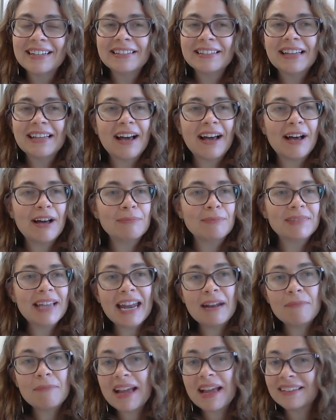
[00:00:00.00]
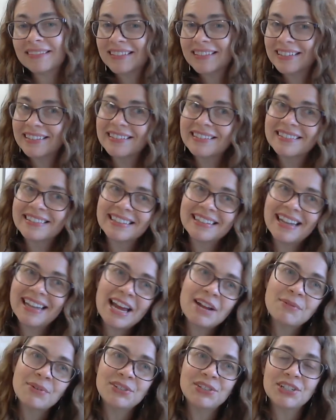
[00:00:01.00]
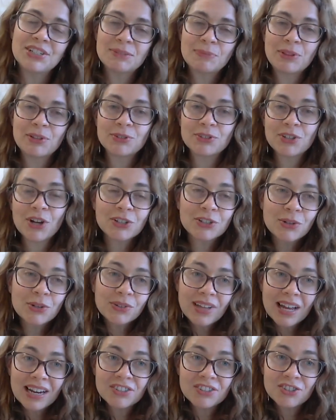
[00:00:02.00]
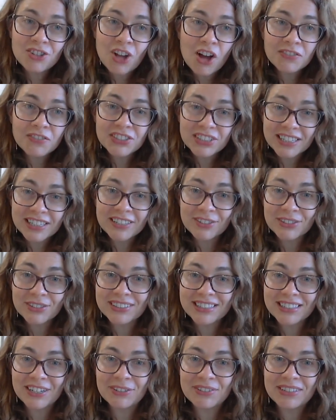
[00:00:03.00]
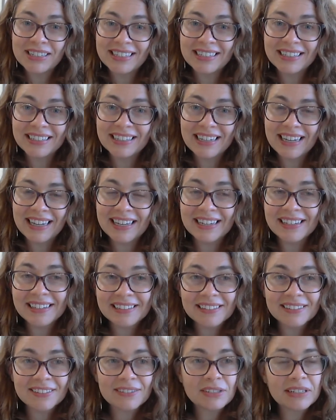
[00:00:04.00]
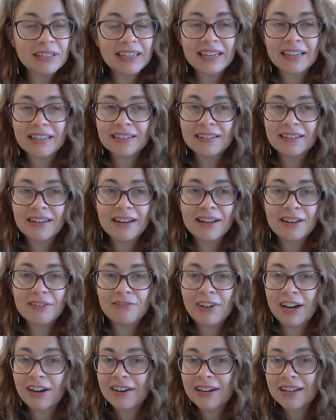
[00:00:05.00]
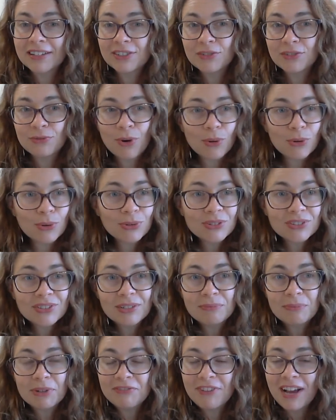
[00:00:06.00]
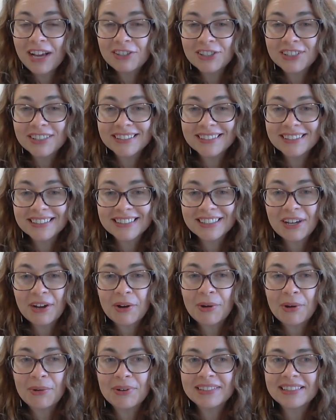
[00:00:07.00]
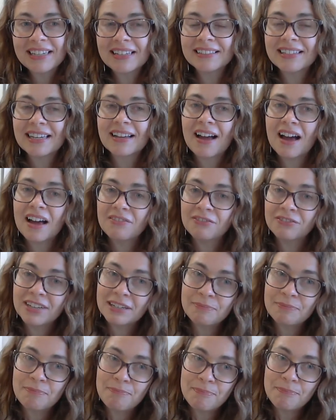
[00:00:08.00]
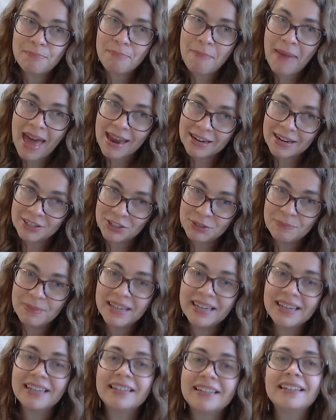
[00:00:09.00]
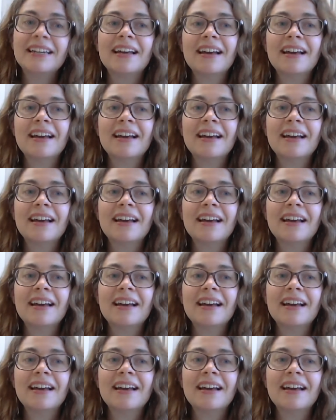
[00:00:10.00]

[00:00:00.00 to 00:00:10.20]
databases and languages, but there's also a lot of soft skills that are needed in various roles and professions. So it sounds like conflict management,